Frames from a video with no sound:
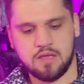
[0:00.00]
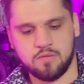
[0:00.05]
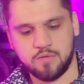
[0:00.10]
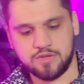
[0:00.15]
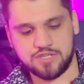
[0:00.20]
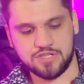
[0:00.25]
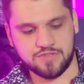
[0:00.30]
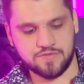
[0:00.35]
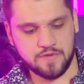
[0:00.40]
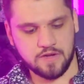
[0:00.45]

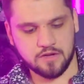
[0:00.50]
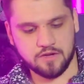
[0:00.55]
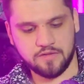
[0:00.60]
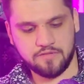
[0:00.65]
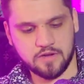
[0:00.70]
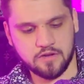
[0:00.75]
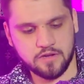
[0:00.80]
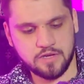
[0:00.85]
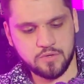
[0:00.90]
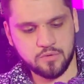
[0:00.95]
which is very,
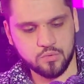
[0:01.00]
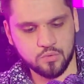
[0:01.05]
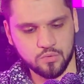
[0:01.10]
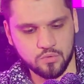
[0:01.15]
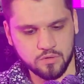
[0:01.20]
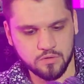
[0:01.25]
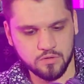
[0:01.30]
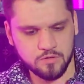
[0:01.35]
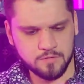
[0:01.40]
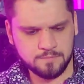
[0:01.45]
very
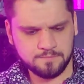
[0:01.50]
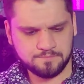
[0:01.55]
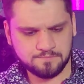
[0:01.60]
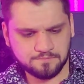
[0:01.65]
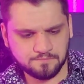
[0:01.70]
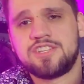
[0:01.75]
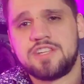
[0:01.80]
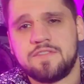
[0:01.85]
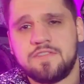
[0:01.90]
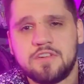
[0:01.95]
cool.
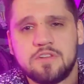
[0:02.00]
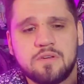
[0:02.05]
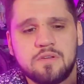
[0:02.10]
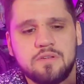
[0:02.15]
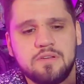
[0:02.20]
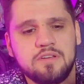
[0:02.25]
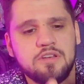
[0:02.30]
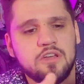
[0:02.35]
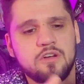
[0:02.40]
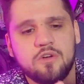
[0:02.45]
If you
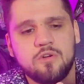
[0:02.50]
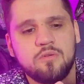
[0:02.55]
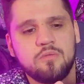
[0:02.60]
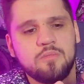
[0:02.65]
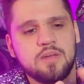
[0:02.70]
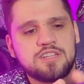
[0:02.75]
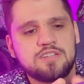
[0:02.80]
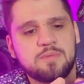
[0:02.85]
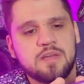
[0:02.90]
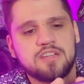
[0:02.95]
don't know
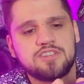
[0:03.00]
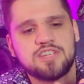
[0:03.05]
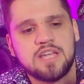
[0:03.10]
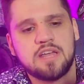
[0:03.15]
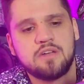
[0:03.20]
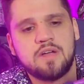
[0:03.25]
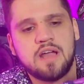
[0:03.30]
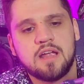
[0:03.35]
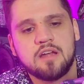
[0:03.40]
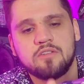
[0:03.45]
much about
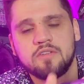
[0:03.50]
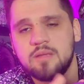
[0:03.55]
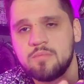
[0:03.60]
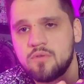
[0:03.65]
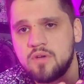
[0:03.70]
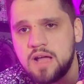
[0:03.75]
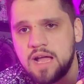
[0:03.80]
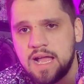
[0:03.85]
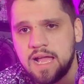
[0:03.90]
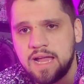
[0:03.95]
Shadow High or
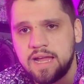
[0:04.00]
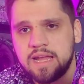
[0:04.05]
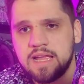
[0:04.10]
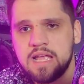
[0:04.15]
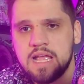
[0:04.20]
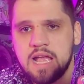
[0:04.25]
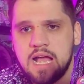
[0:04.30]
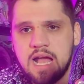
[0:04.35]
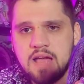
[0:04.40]
Rainbow High,